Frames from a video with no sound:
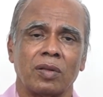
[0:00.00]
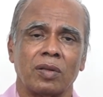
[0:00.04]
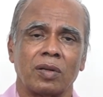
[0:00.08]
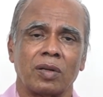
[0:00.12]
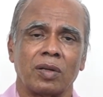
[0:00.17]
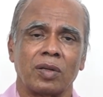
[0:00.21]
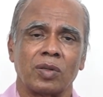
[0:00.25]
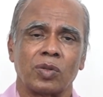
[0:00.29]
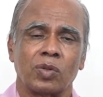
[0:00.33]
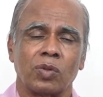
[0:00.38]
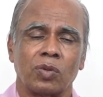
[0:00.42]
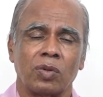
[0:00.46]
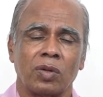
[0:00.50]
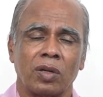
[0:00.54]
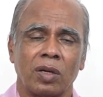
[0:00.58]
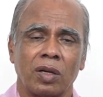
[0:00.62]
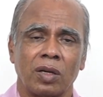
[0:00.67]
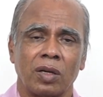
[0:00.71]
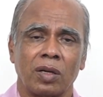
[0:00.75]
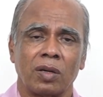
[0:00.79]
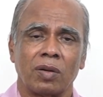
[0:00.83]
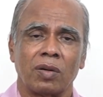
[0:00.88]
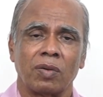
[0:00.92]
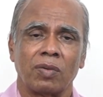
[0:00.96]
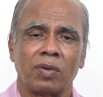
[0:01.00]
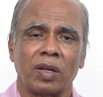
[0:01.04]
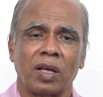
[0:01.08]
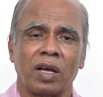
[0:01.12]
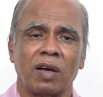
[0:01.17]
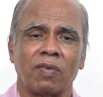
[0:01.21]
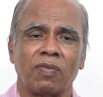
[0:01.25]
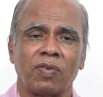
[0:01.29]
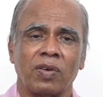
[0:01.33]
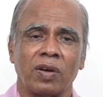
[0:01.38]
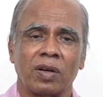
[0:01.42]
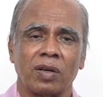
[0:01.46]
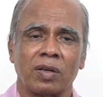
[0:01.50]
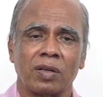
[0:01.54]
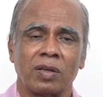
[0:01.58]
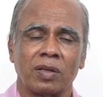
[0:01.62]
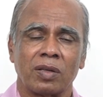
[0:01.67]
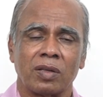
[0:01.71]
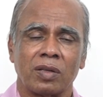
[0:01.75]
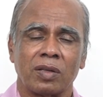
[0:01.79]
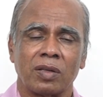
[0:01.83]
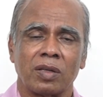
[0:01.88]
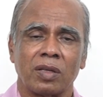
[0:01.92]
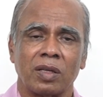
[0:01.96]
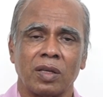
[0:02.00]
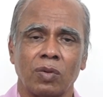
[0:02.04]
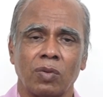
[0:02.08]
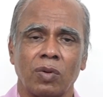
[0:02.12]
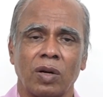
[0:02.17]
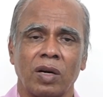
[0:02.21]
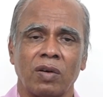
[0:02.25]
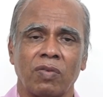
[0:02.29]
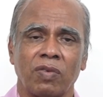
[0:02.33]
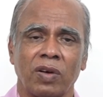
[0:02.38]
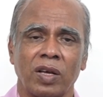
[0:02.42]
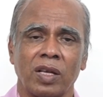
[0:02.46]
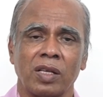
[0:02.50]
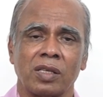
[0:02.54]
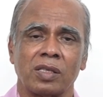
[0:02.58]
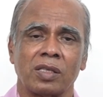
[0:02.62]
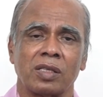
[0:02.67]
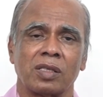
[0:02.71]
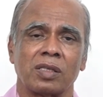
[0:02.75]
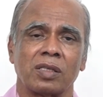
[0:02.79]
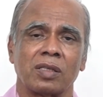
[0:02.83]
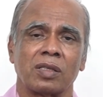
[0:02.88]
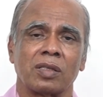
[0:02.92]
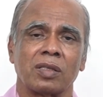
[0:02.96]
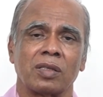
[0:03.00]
He should very often give advice,